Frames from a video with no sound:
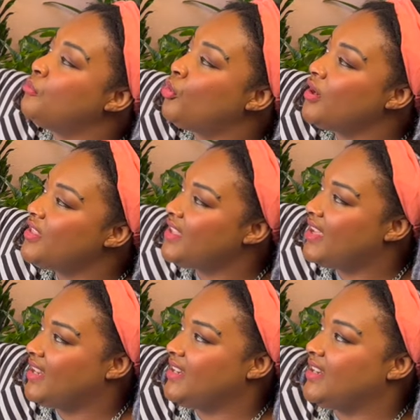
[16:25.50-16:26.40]
more
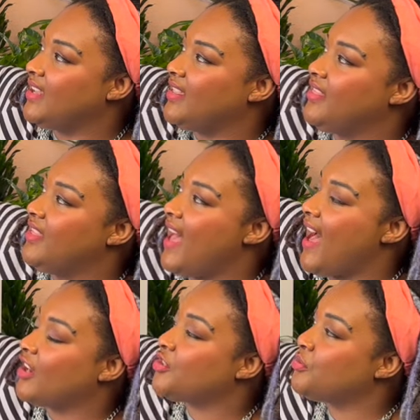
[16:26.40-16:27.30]
than the
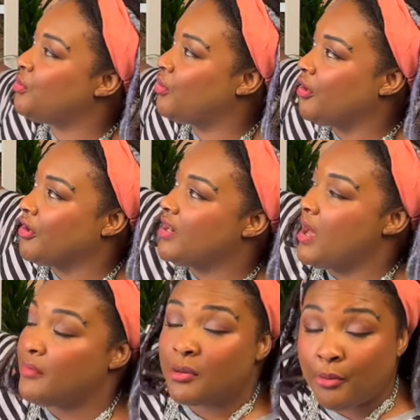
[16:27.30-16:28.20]
actual
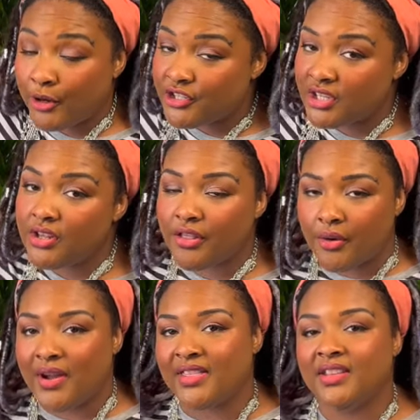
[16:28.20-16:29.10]
ergonomic portion,
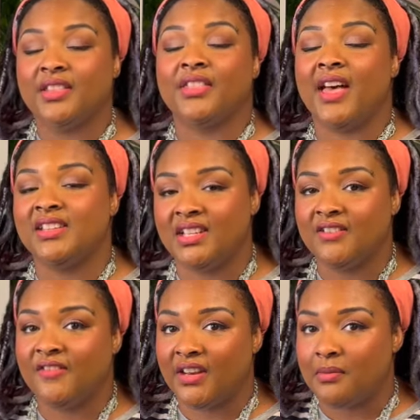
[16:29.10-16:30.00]
though I think that that
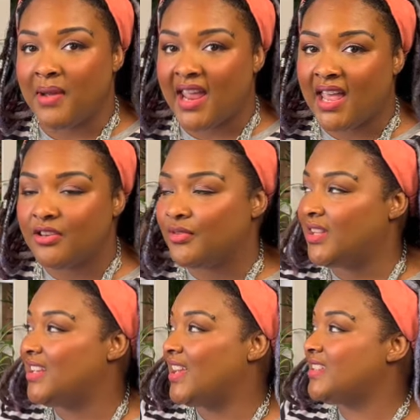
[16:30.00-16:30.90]
did fit in my hand
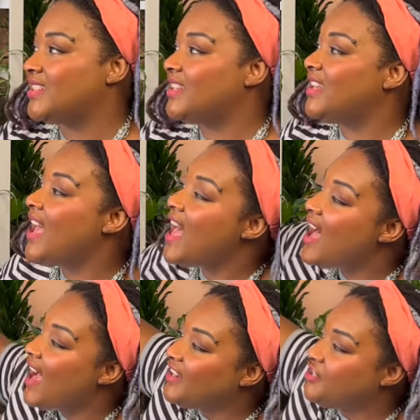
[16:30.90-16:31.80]
really nicely,
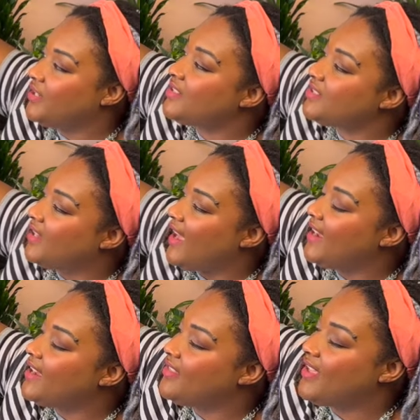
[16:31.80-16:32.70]
I just
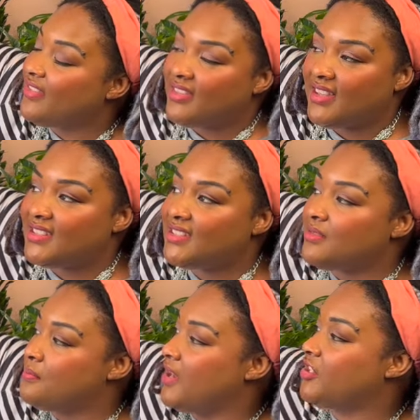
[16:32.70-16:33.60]
like that this
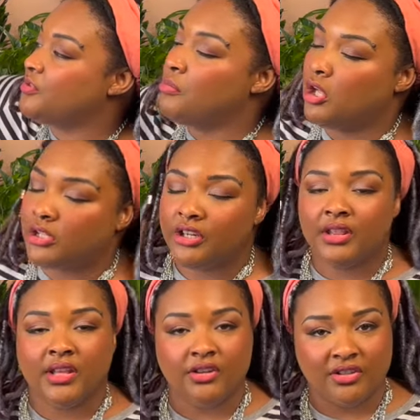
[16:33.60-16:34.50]
is much smaller
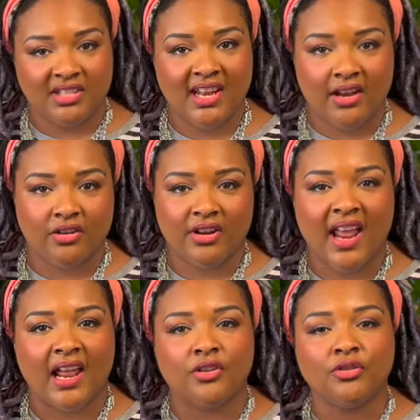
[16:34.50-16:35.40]
than your standard
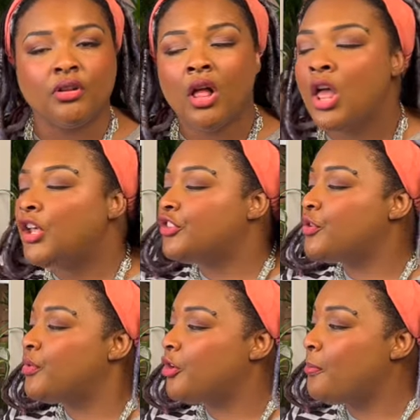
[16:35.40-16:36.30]
handle.
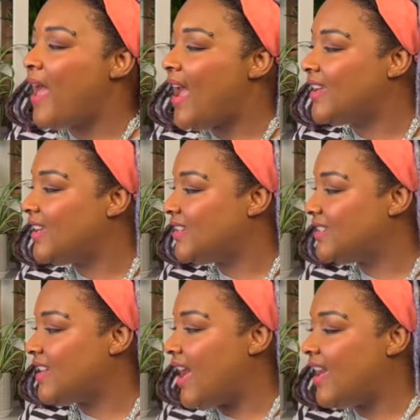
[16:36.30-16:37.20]
So when you're packing
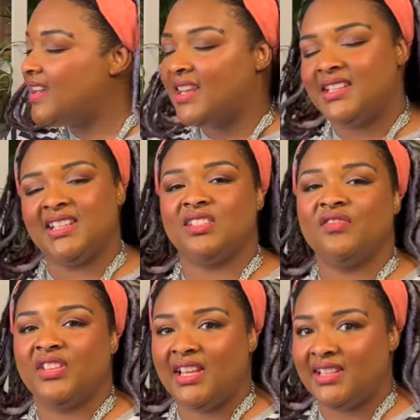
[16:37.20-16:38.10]
inside, it
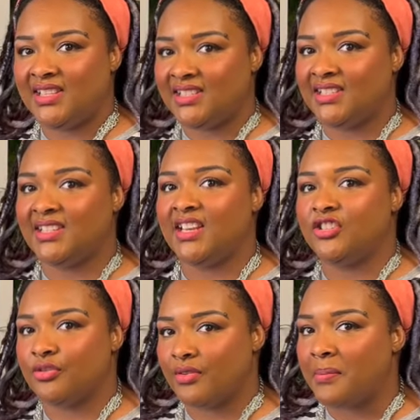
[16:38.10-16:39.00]
doesn't feel like this is
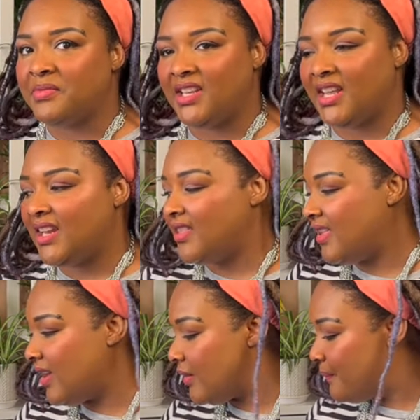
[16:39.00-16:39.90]
interrupting
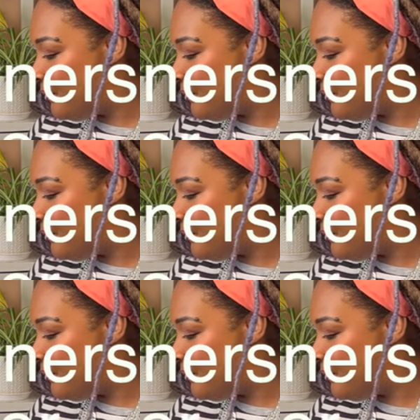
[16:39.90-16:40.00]
anything